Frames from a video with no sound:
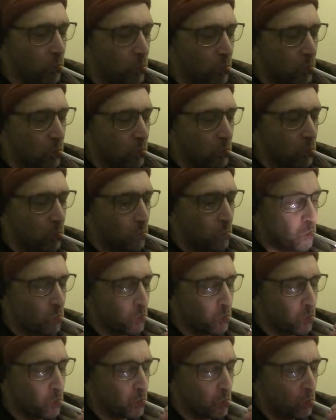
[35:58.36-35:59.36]
I don't
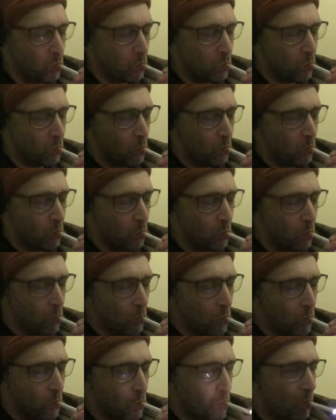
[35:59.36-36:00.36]
think he
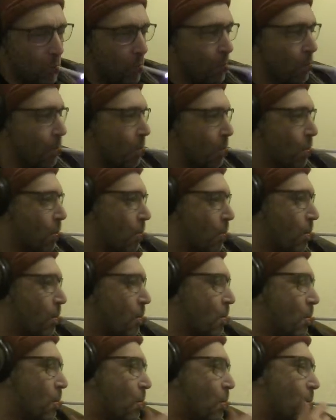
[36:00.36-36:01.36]
holds
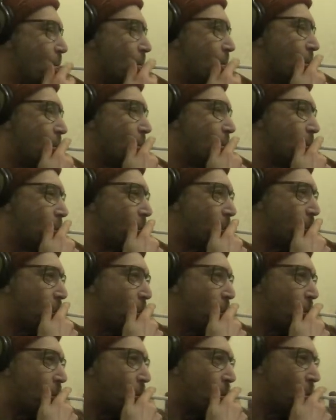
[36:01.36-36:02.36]
the
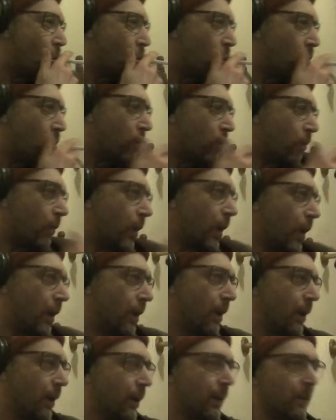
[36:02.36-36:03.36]
Tories to
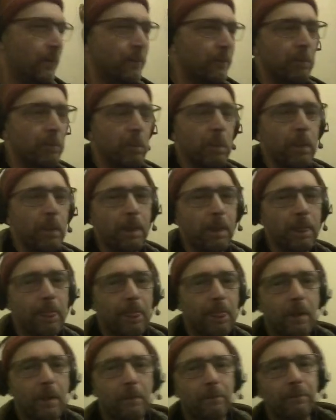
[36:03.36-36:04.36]
account enough,
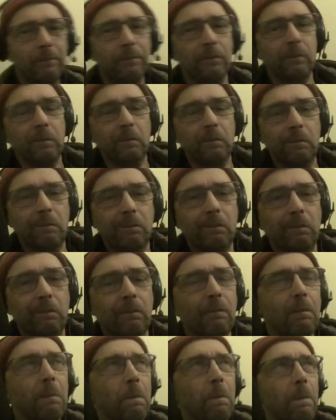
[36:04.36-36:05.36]
and I think